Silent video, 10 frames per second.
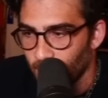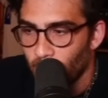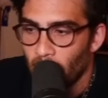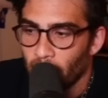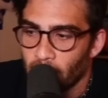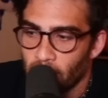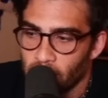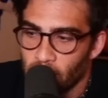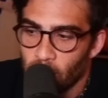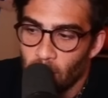The problem here
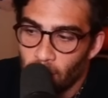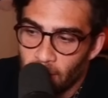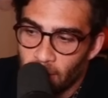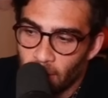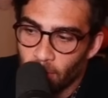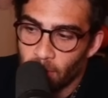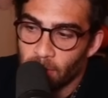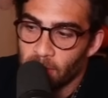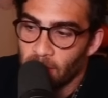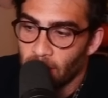is that you come in here with a
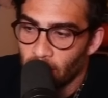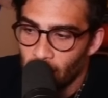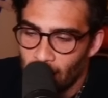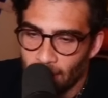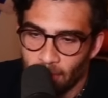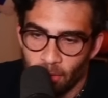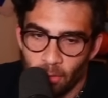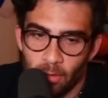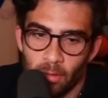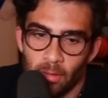cynical
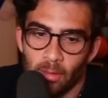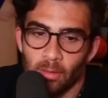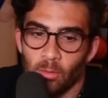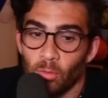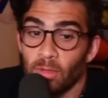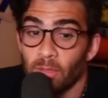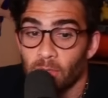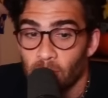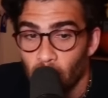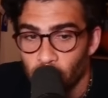attitude, with an
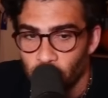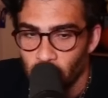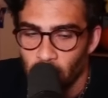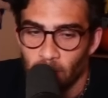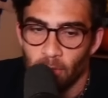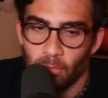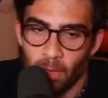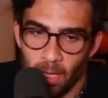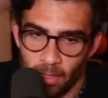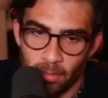assumption that you've
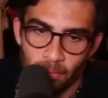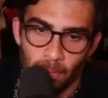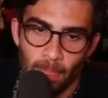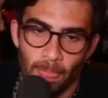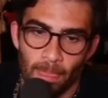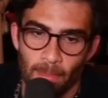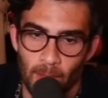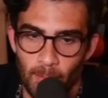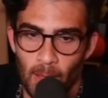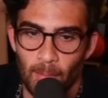made
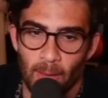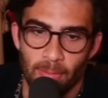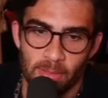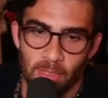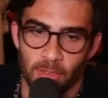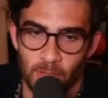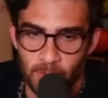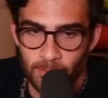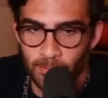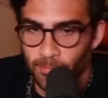about my position.